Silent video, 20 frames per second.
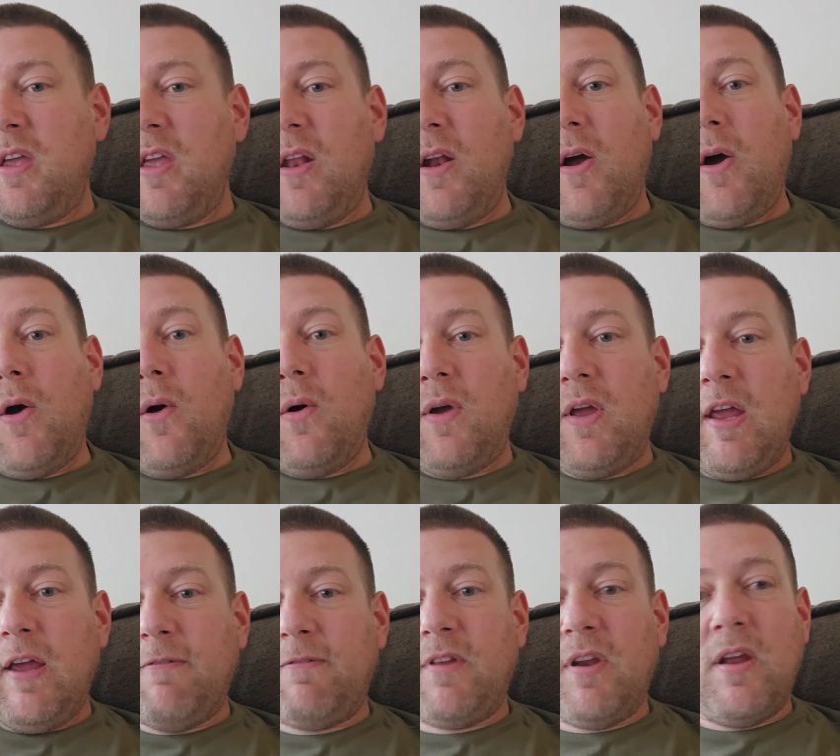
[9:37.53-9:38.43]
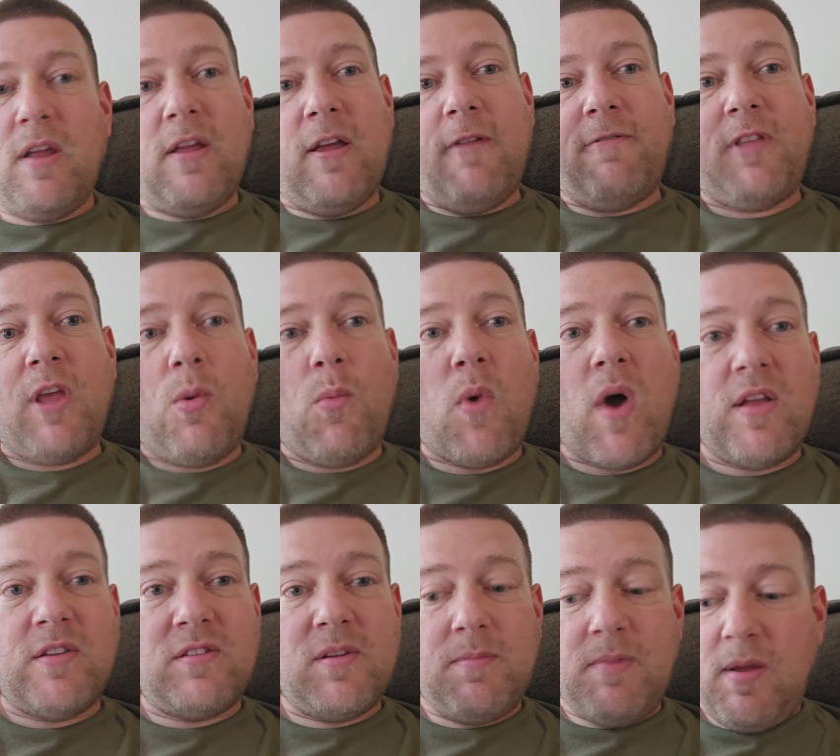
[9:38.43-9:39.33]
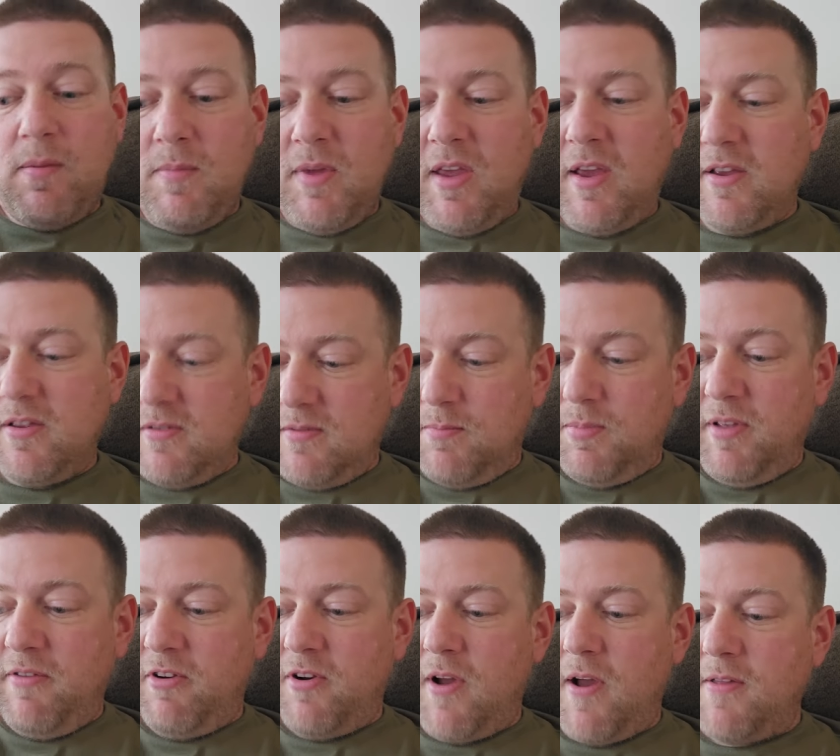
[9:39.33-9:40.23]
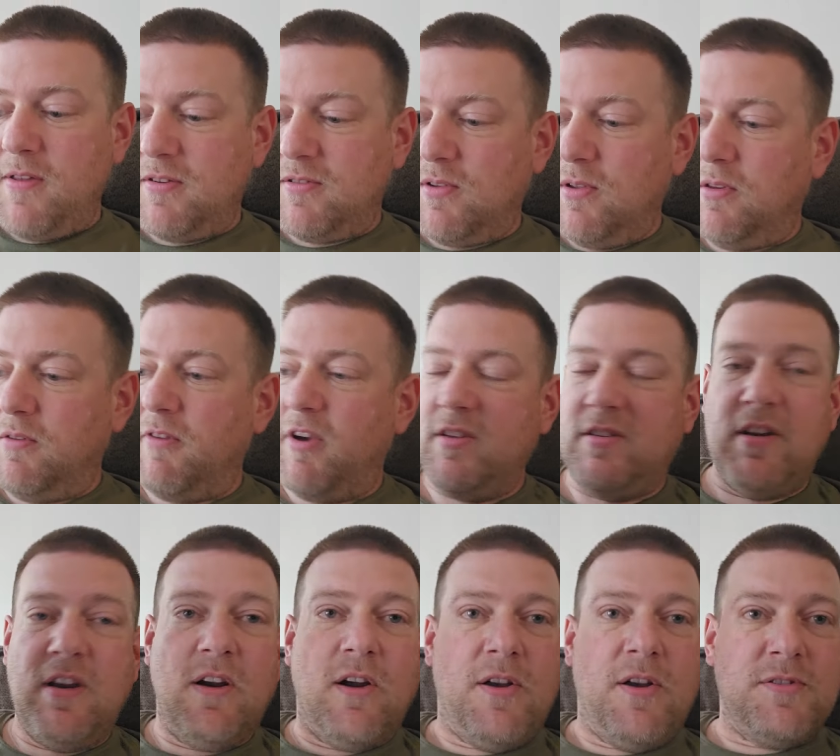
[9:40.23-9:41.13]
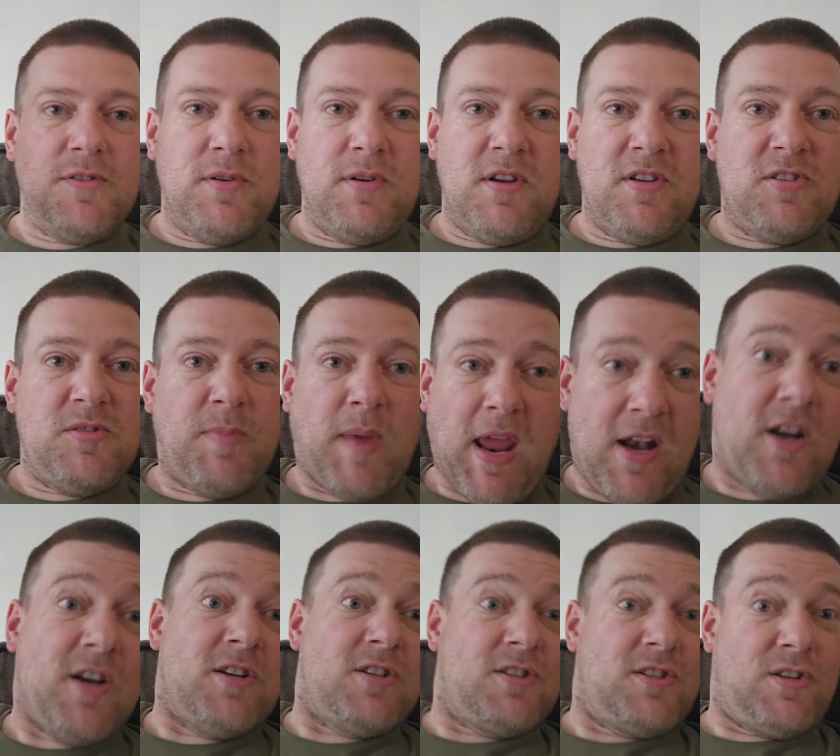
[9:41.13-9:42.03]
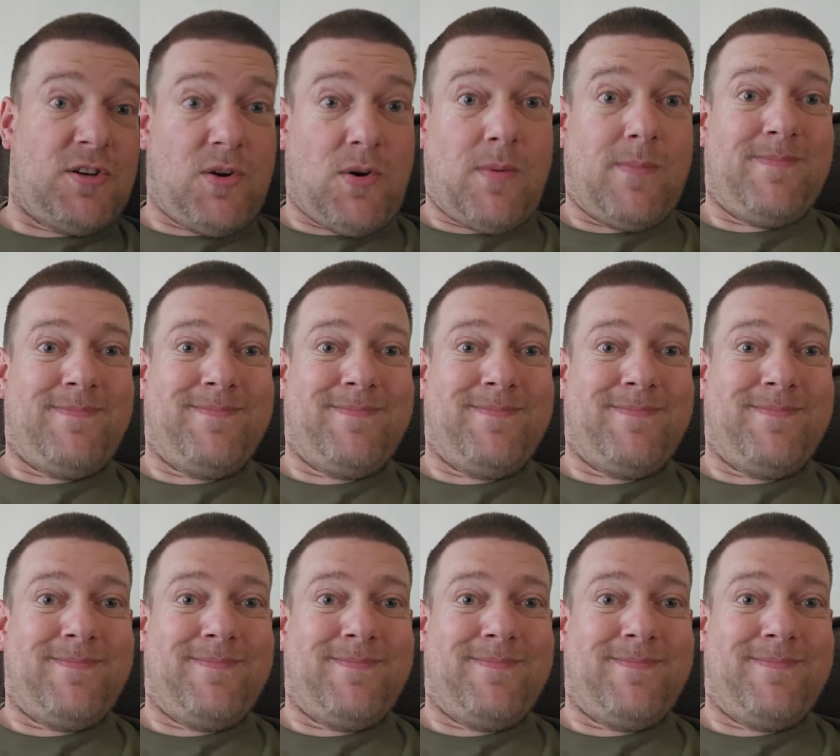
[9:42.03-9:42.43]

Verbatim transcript: you know if they if they want something because believe it or not, this little device here also does Spanish.